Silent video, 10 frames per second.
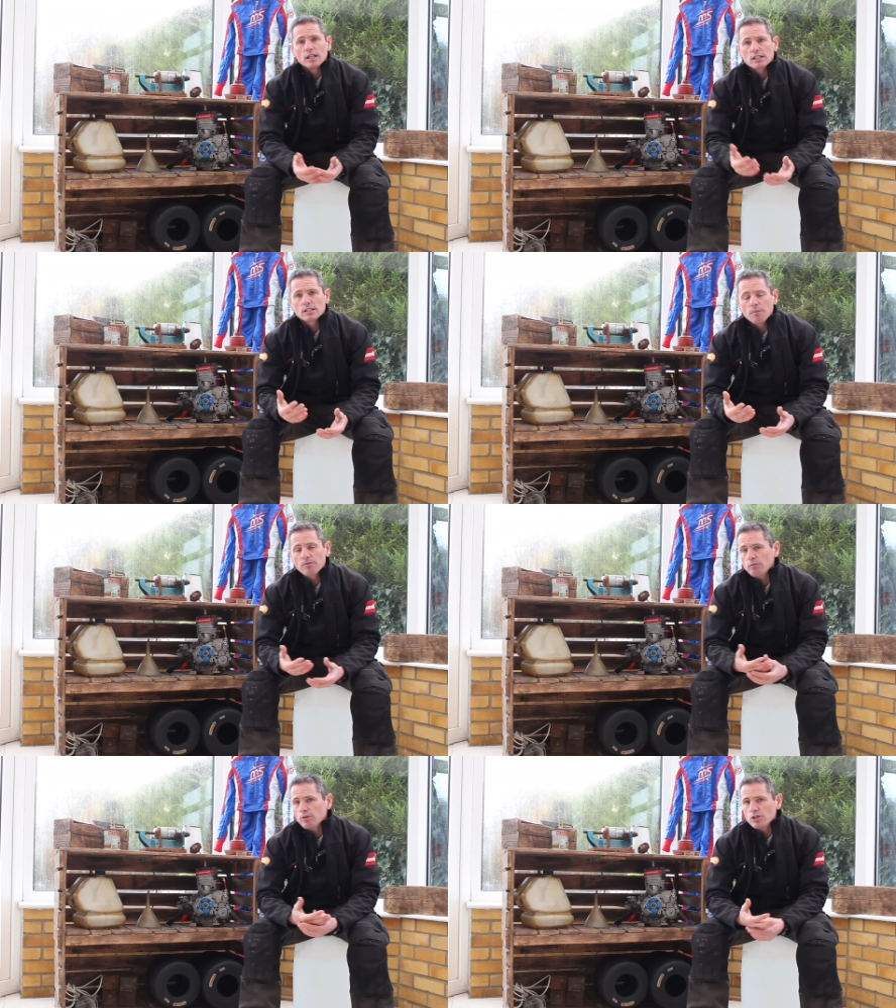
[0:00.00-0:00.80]

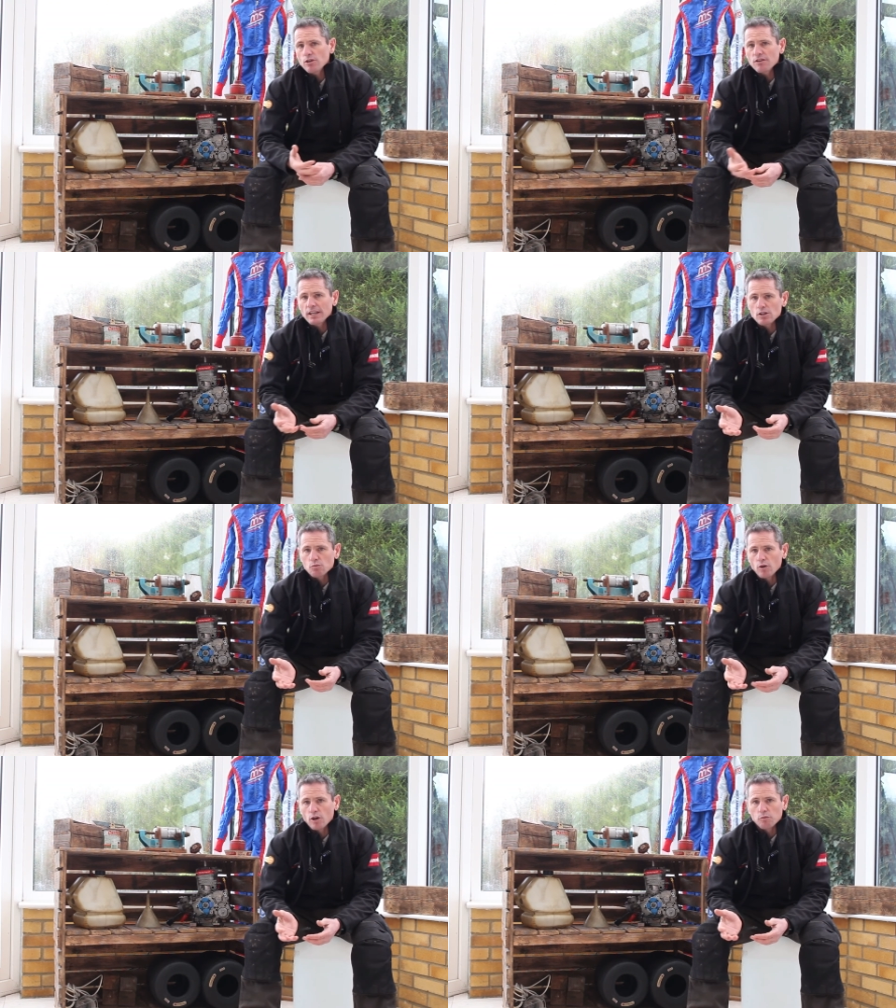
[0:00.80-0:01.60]
Something which you think
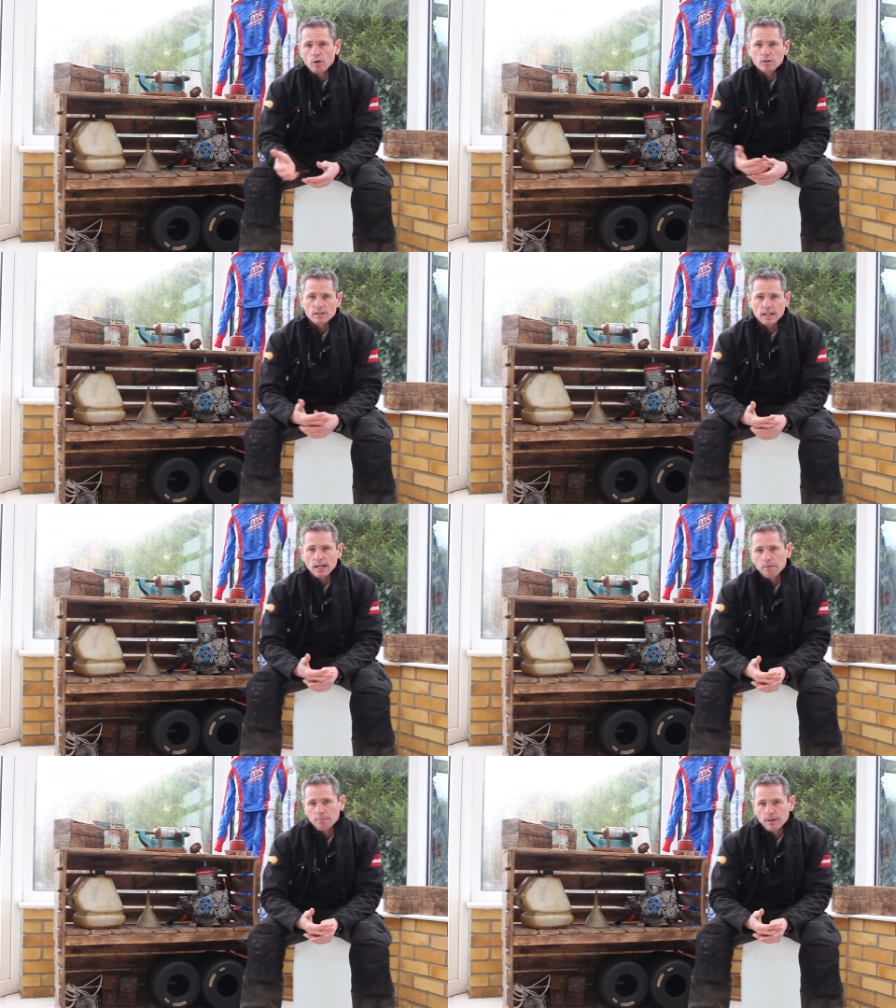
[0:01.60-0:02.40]
is worthwhile to that
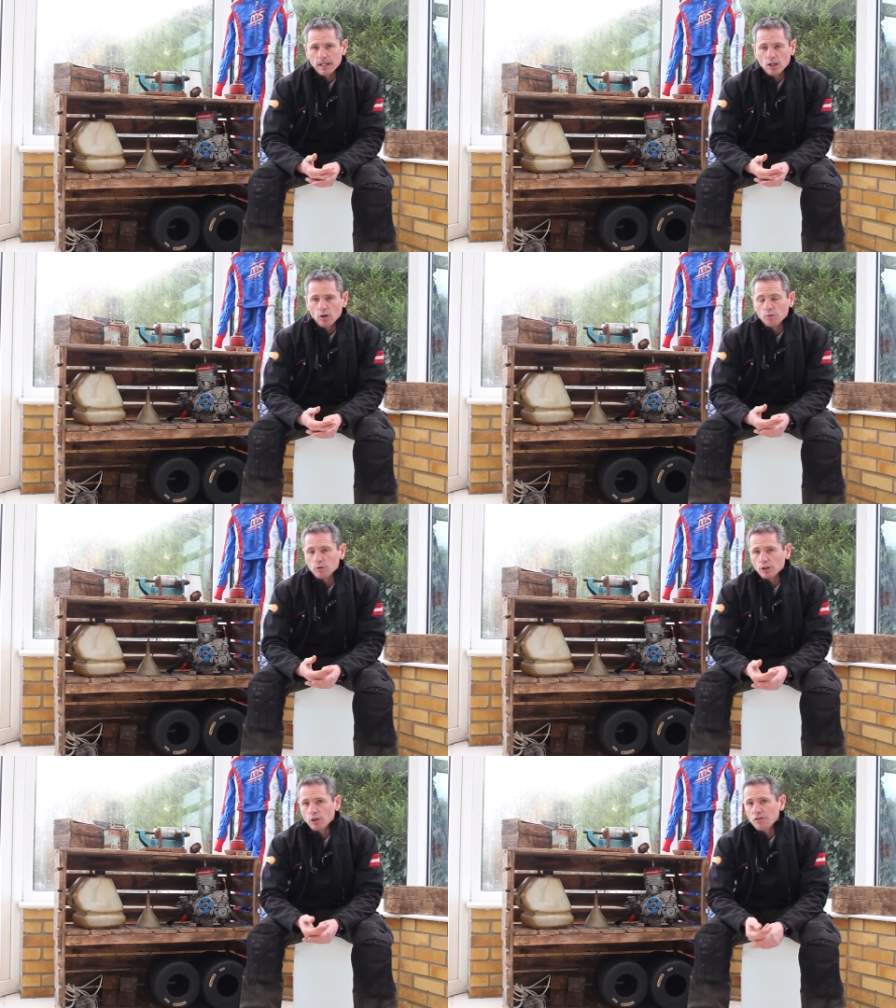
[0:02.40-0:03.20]
company, or
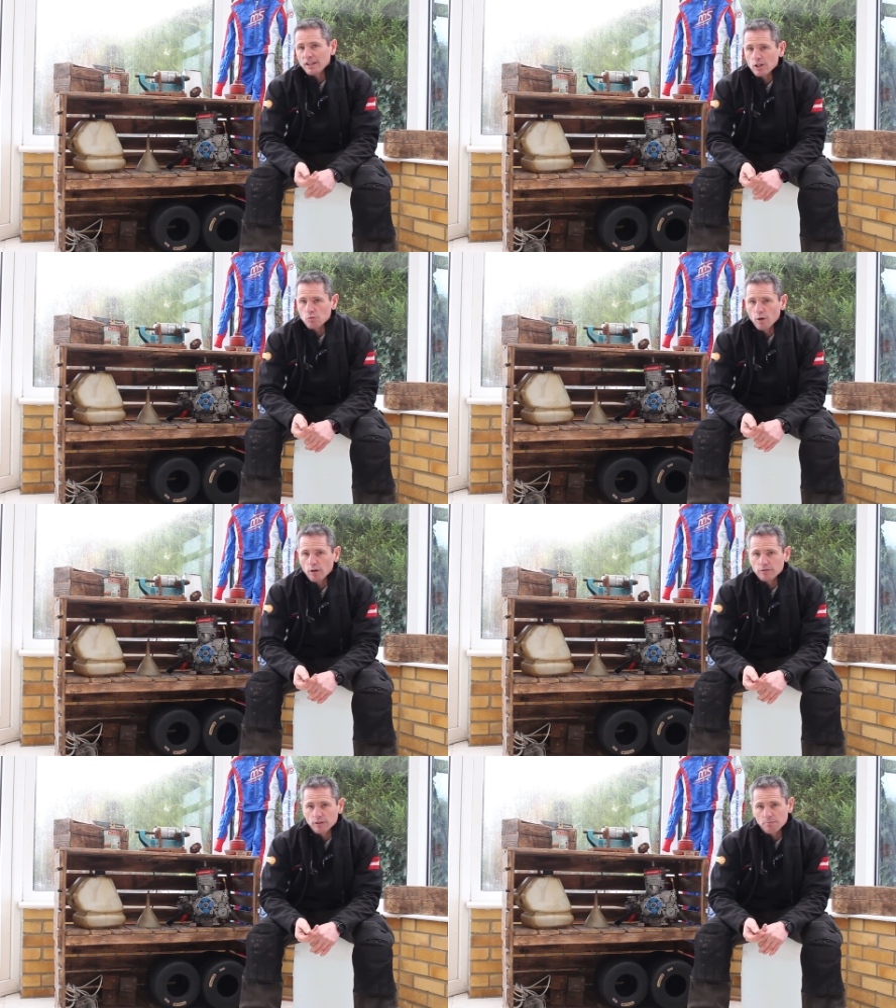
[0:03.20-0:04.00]
what you think is
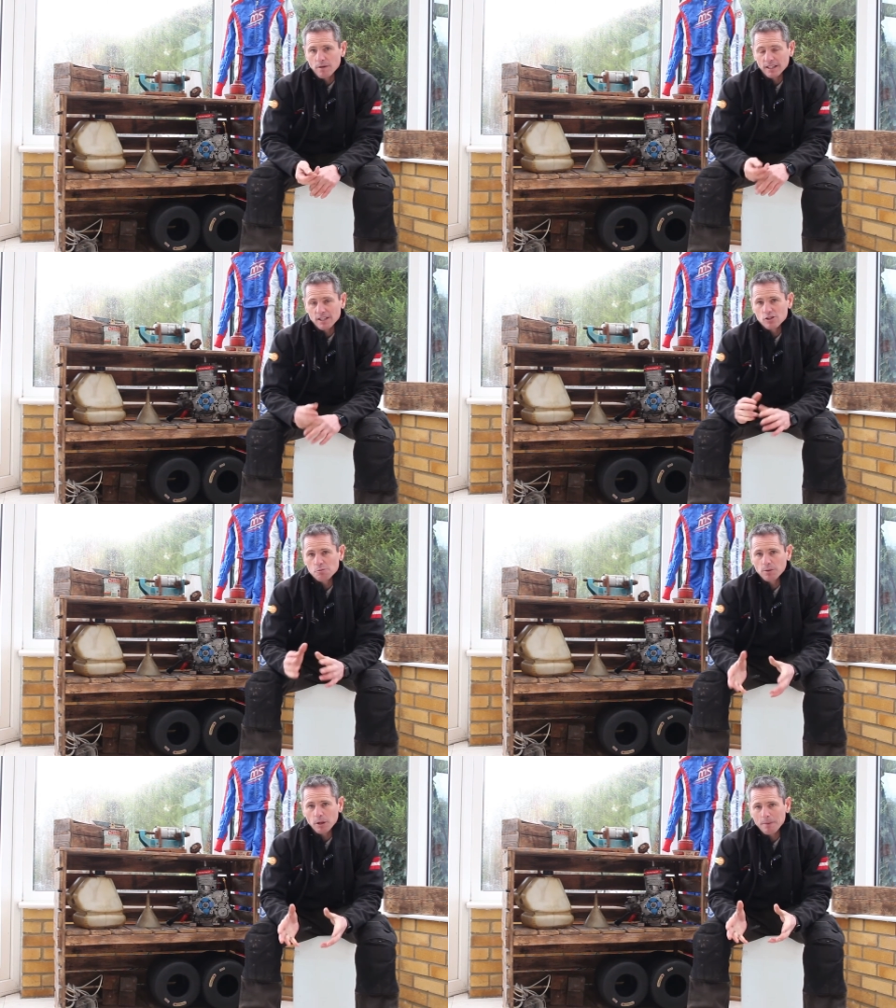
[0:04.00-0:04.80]
worth for the money,
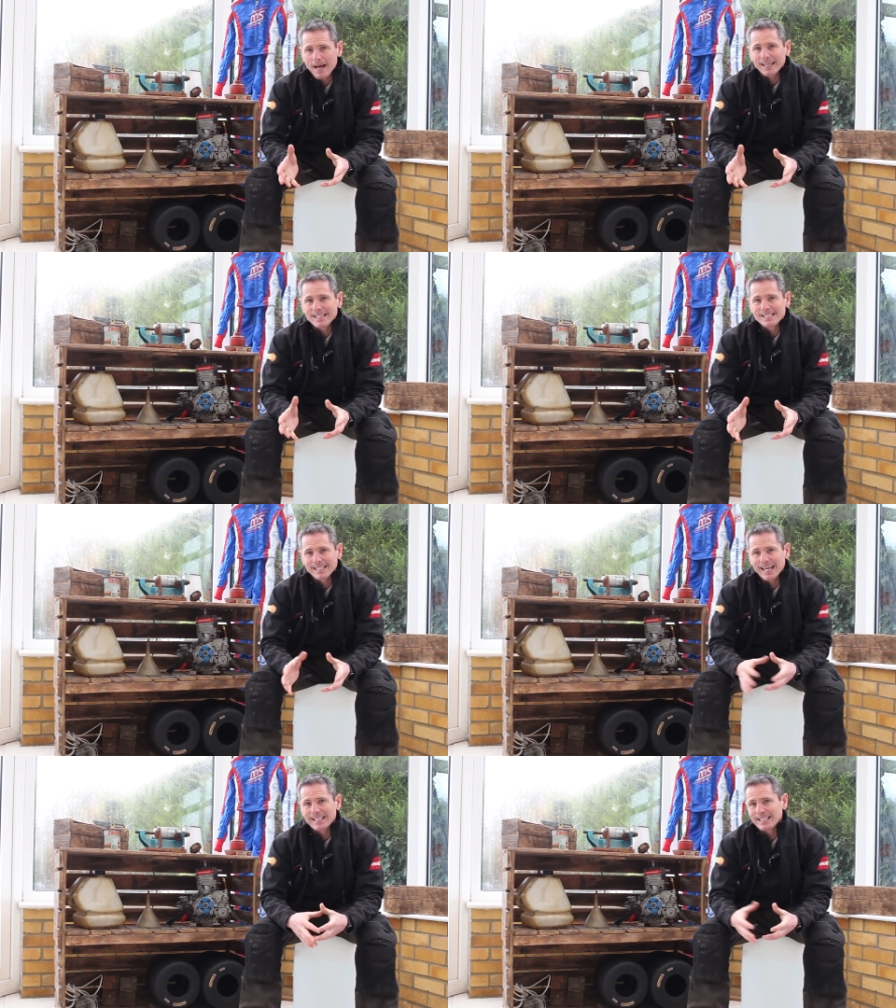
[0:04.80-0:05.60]
just put a package
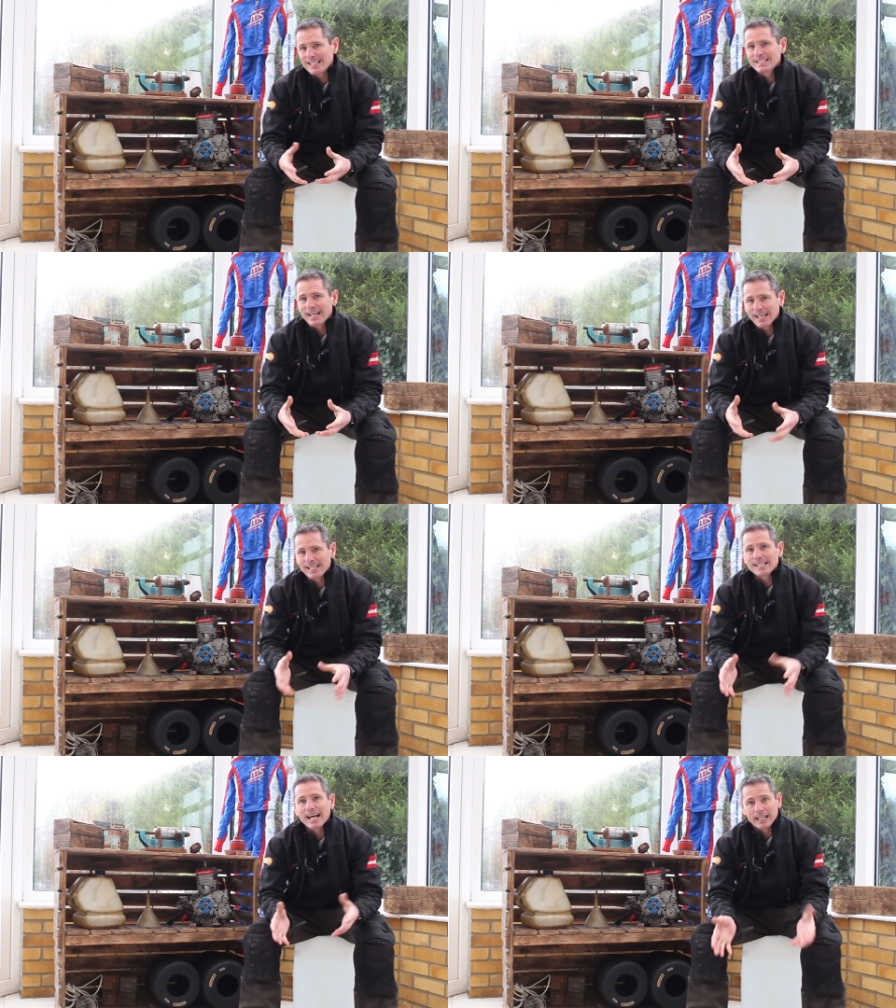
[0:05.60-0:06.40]
together to say
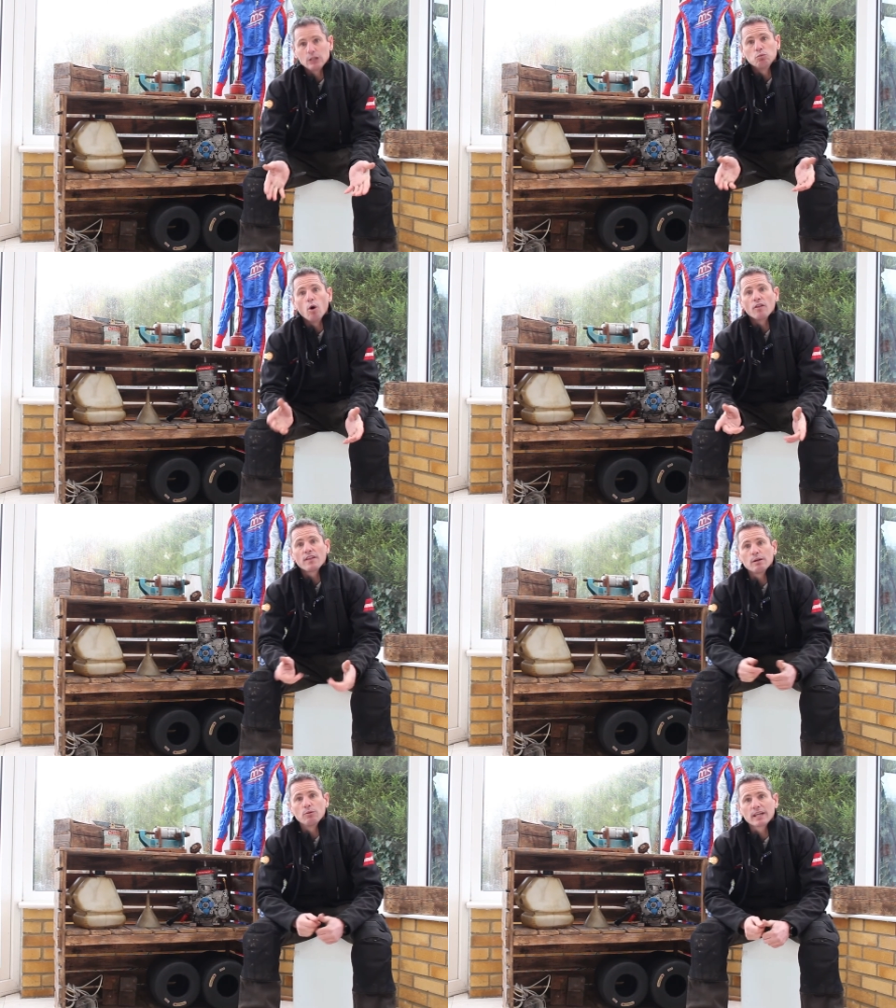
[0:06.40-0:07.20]
exactly what
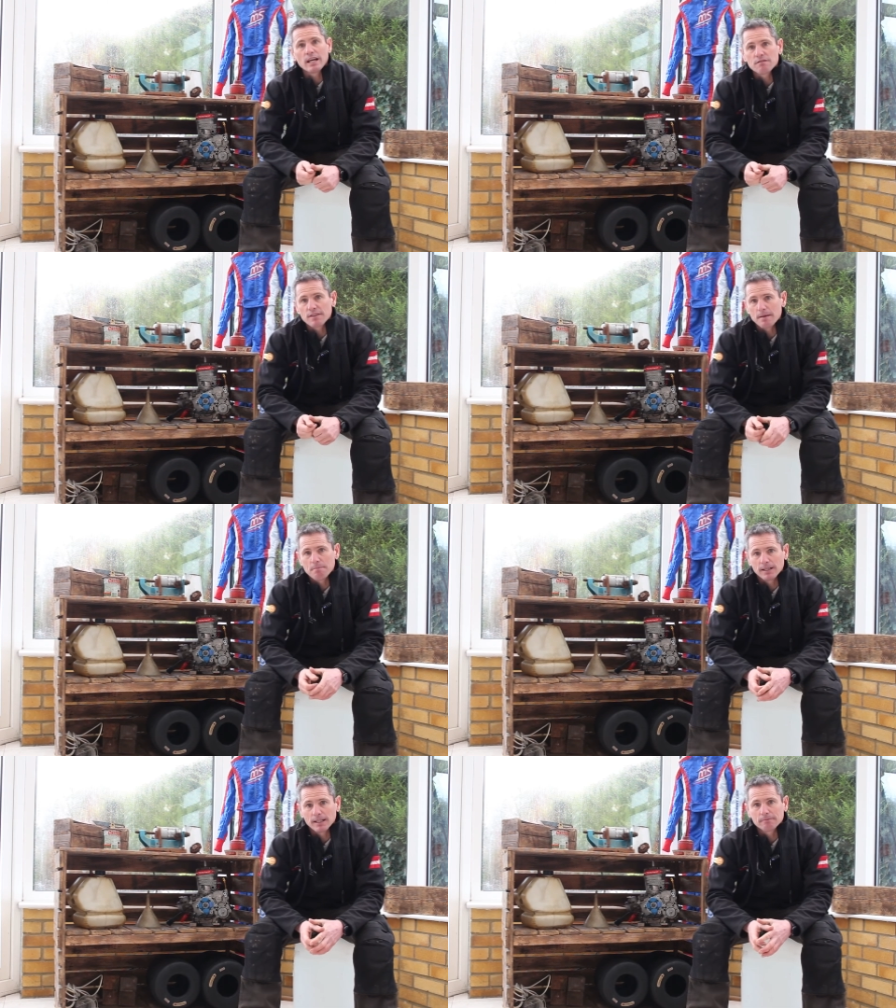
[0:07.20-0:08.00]
they will get for their
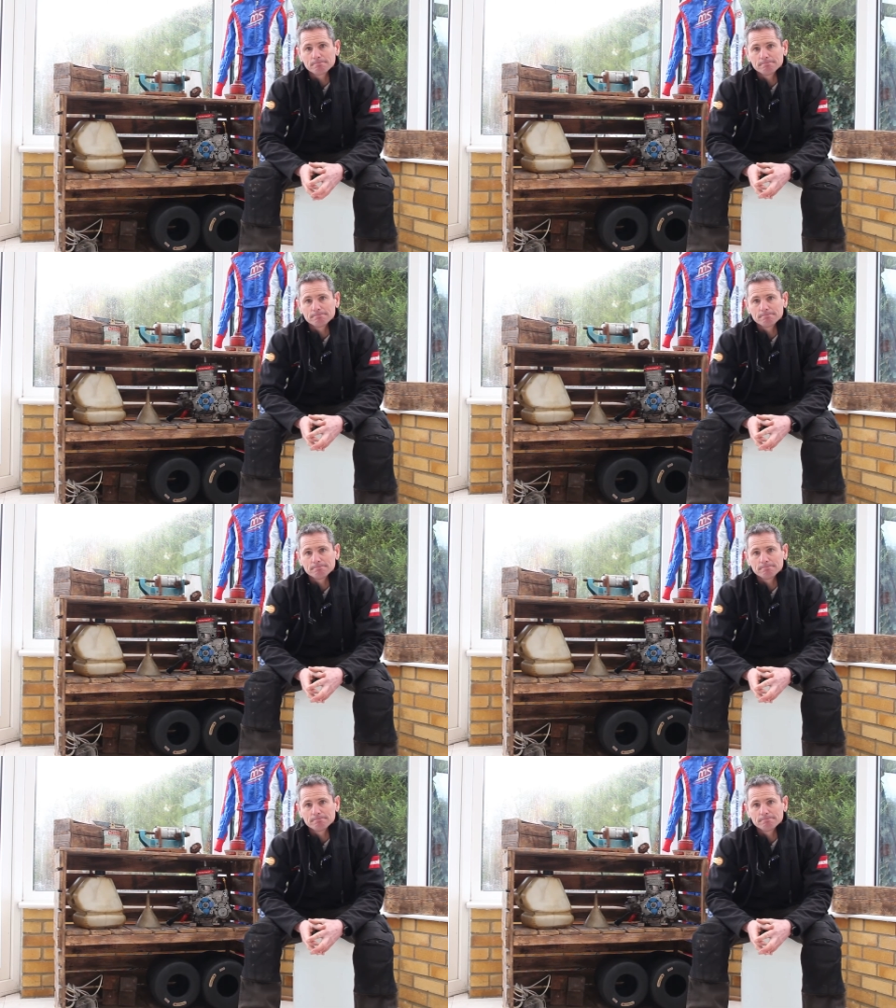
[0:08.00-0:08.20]
money.